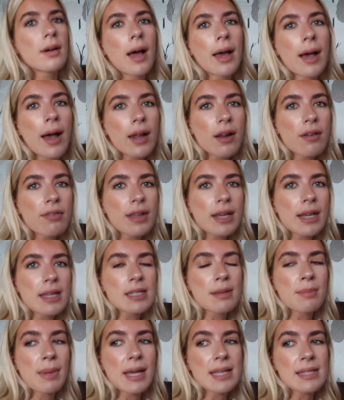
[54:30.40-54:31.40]
I kind of think
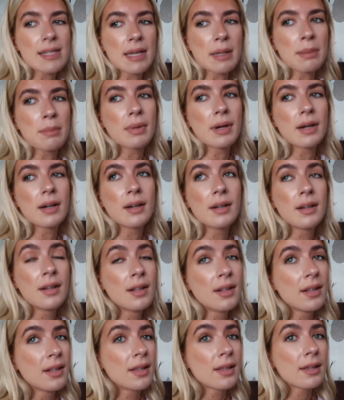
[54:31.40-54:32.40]
is amazing, but
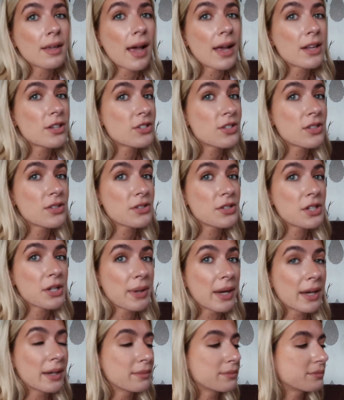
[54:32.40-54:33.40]
yeah, he just doesn't do
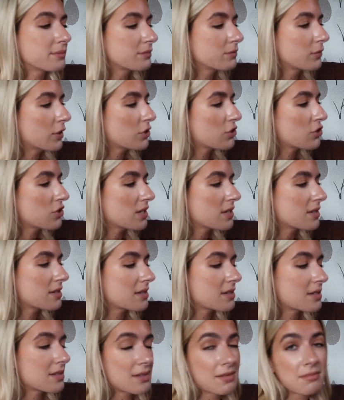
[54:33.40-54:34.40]
it, which
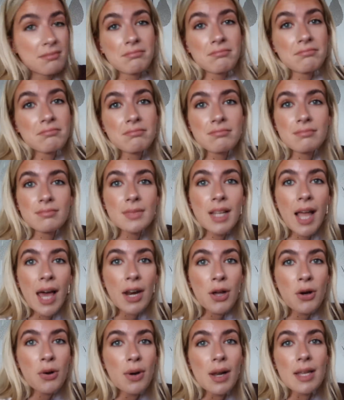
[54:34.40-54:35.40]
is
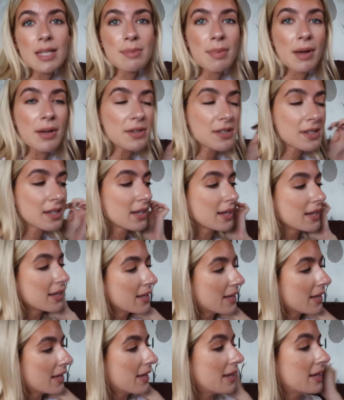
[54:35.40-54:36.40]
kind of cool, I suppose.
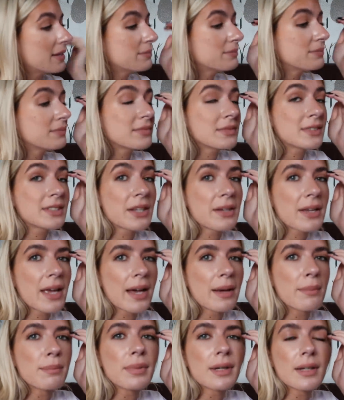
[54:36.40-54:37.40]
So
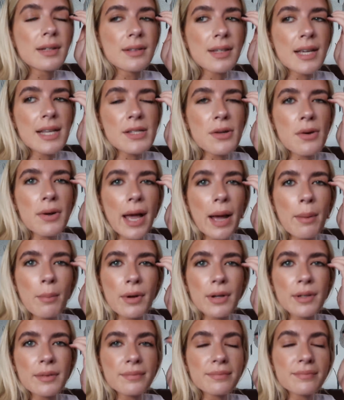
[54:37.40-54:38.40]
yeah, but he's called
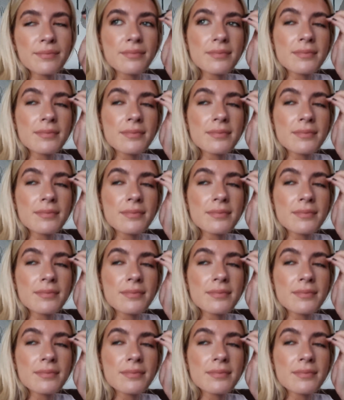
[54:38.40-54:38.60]
Cameron.